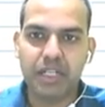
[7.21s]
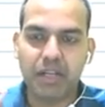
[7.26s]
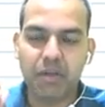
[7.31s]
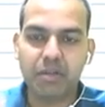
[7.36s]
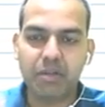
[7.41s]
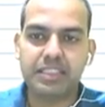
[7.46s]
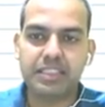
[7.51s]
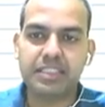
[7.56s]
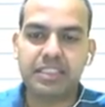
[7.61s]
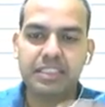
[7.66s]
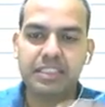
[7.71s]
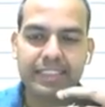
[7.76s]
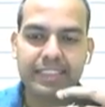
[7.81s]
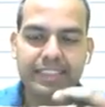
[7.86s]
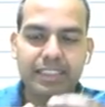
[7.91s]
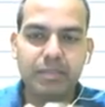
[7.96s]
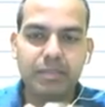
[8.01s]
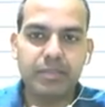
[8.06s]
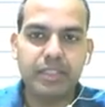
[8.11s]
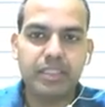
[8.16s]
Now this is a
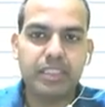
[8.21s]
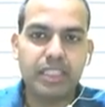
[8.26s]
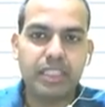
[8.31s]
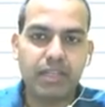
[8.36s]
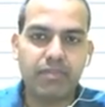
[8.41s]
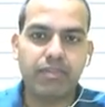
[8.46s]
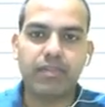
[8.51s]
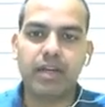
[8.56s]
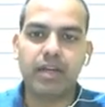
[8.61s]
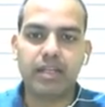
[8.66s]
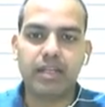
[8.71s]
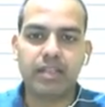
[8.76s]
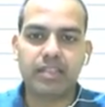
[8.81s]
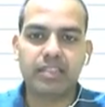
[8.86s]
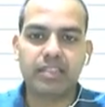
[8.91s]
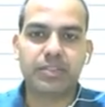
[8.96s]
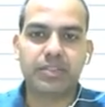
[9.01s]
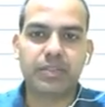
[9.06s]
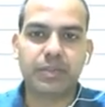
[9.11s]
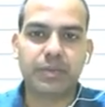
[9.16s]
little bit tough one,
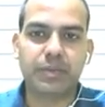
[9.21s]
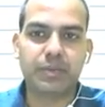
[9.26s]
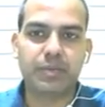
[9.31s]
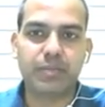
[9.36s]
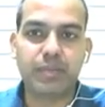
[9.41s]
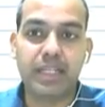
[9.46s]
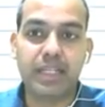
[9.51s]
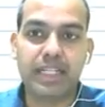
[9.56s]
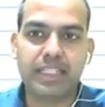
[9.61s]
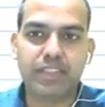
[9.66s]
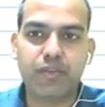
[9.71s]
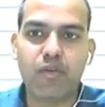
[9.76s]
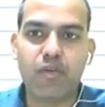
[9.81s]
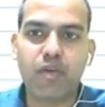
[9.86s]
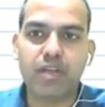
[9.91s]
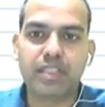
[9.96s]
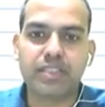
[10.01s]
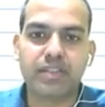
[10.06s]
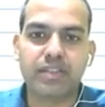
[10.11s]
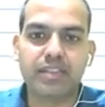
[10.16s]
so let's
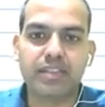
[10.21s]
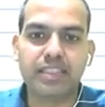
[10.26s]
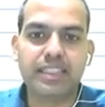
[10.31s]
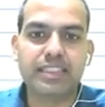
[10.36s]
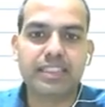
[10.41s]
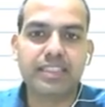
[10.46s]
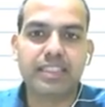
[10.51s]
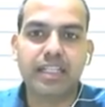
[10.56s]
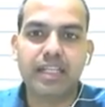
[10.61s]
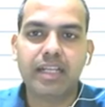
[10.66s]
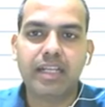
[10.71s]
focus on this.